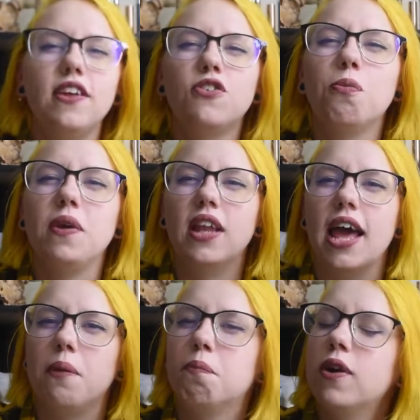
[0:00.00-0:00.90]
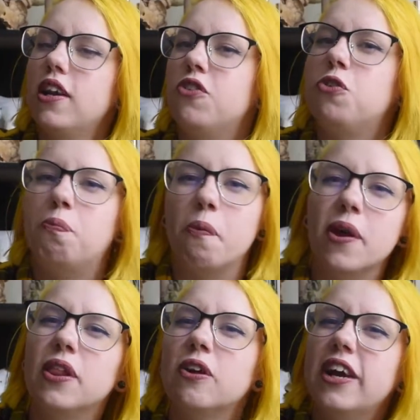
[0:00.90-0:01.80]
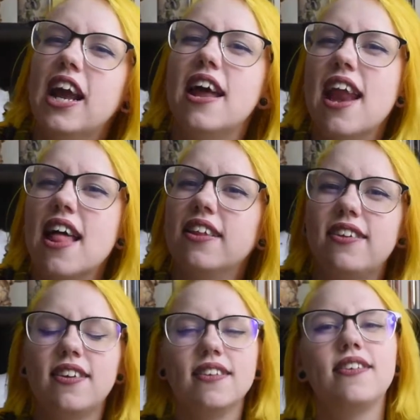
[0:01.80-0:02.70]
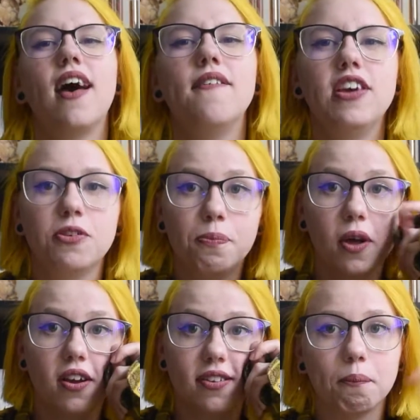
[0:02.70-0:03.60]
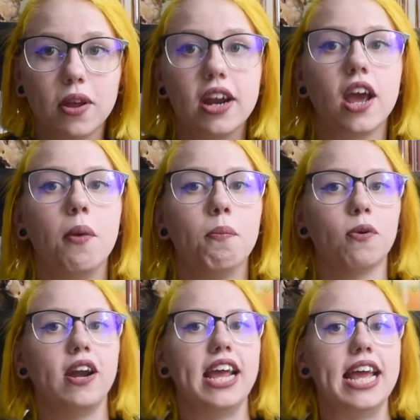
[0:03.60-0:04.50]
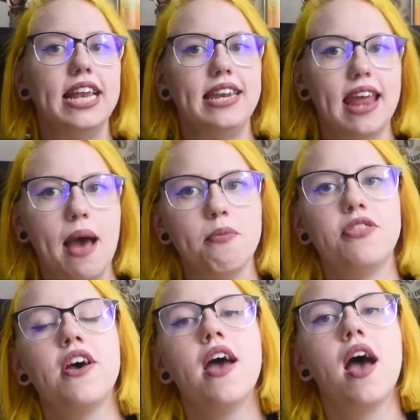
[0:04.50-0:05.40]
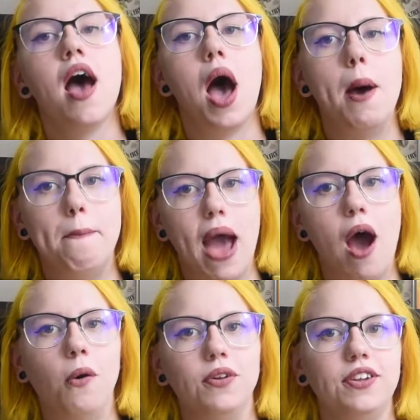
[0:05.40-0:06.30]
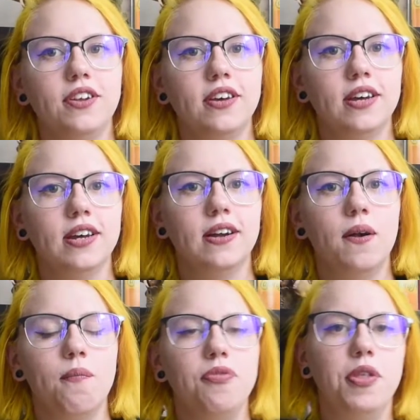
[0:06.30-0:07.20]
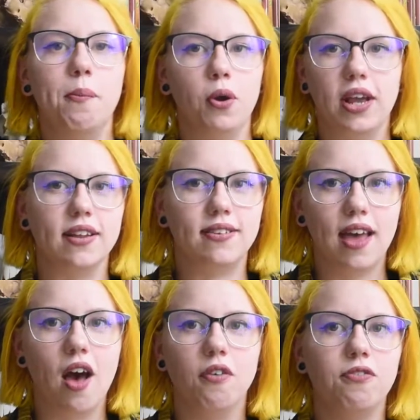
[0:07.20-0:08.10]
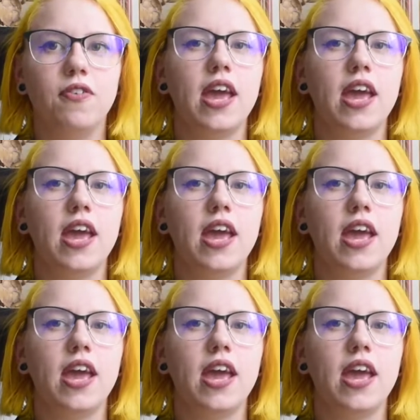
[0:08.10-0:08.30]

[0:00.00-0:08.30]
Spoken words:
These will be like pretty spoilery analysis of his books. I'm gonna go pretty in-depth about the book itself.